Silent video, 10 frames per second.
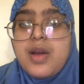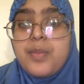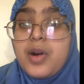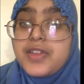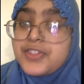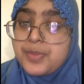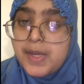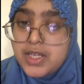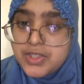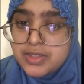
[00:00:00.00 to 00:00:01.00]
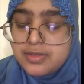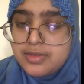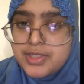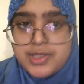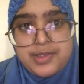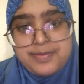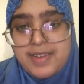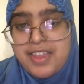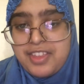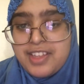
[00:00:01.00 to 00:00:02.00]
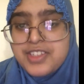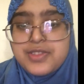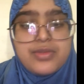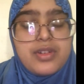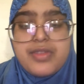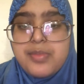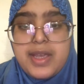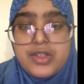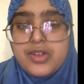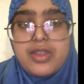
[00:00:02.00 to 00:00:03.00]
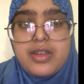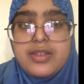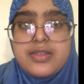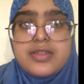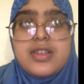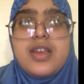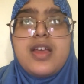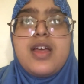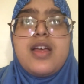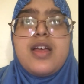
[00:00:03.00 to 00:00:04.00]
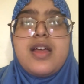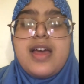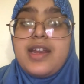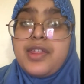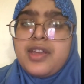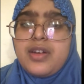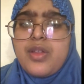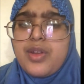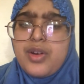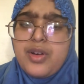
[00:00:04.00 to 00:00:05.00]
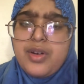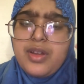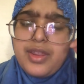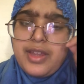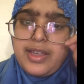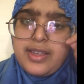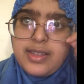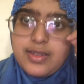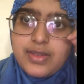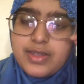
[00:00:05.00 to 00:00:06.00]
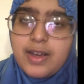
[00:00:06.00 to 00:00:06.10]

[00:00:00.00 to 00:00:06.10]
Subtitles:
participation. So I think that's one of the major things. And I think another thing is